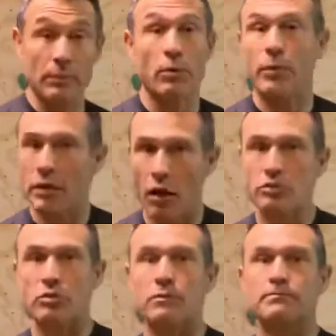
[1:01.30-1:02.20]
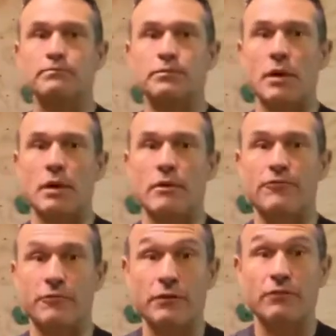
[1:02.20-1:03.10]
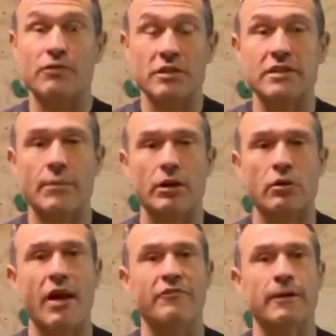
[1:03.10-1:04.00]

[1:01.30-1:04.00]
but also for this demographic.